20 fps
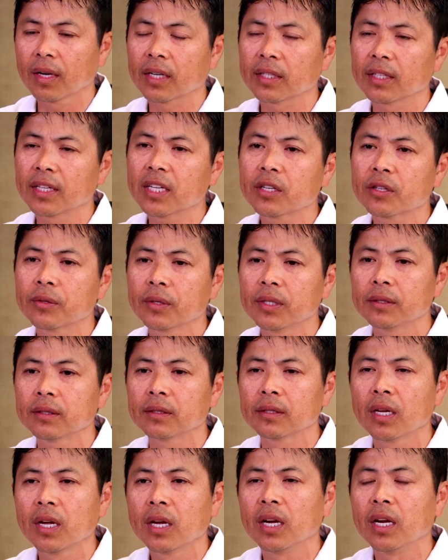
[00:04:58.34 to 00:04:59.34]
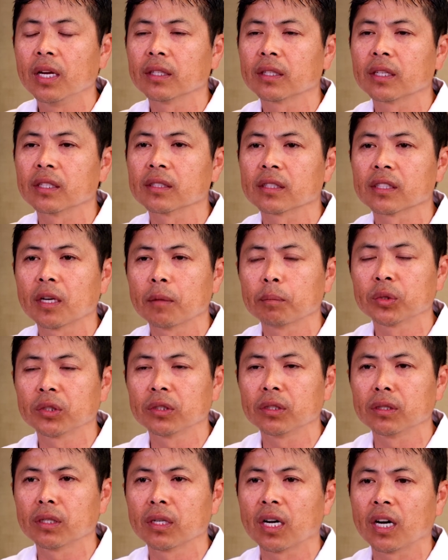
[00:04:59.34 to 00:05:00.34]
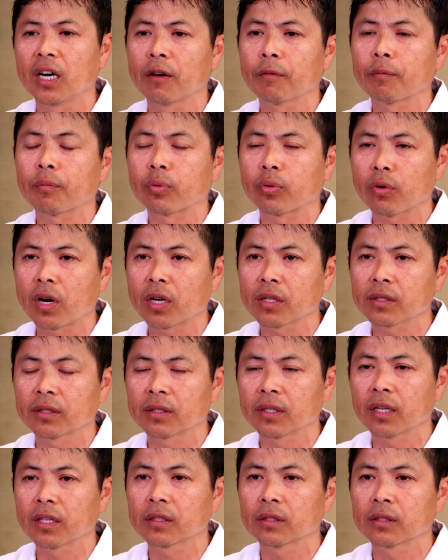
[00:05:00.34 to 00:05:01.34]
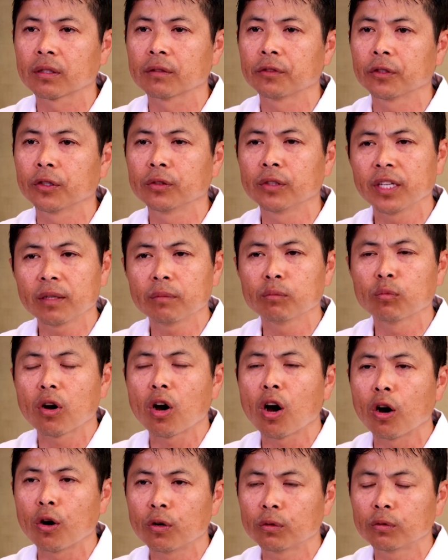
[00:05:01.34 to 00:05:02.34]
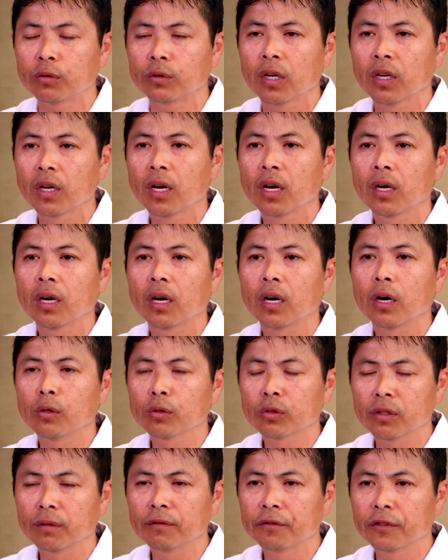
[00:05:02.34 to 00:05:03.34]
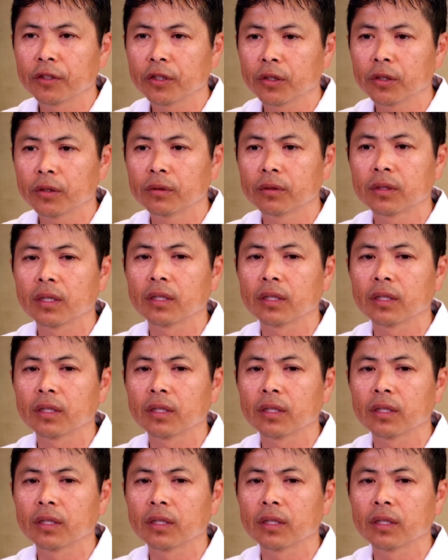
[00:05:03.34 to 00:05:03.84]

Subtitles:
decrease in consumption of processed food, eat more wholesome foods,